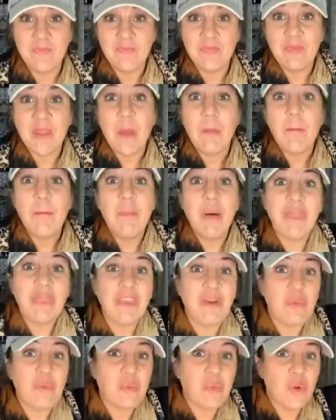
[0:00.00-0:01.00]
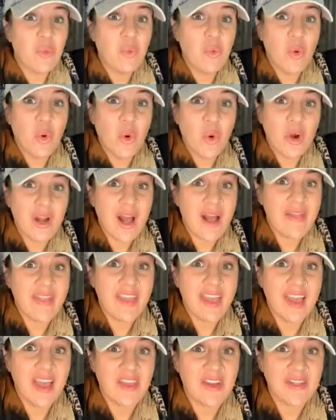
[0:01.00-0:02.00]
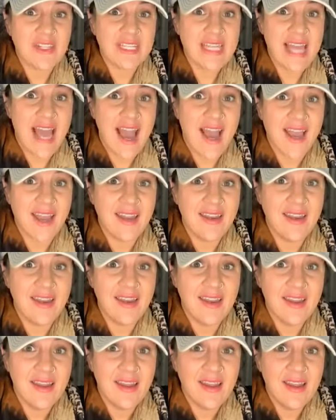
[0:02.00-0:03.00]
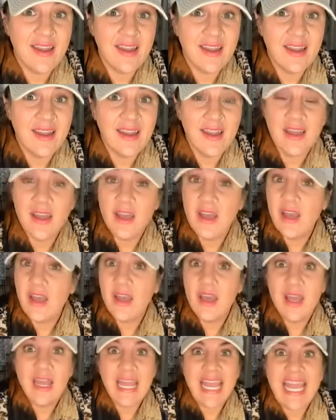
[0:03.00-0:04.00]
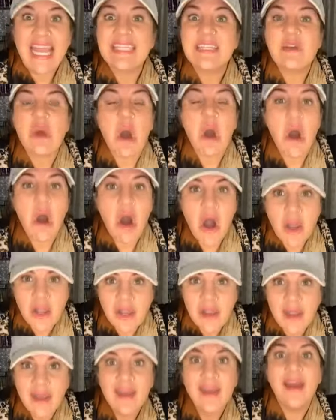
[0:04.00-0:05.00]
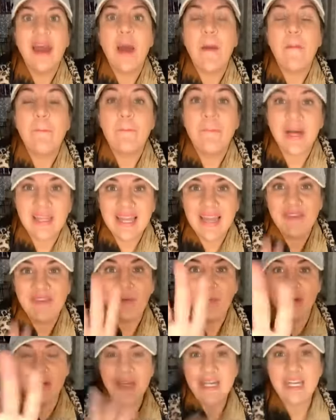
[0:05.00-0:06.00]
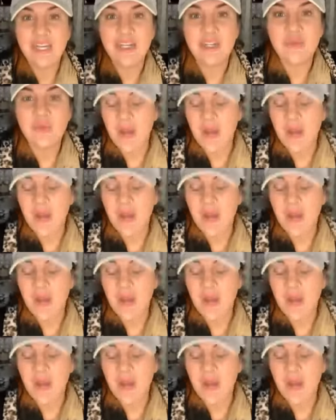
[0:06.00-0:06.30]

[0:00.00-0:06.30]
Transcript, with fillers: But the reward on the other side is unbelievable believable. And here's what I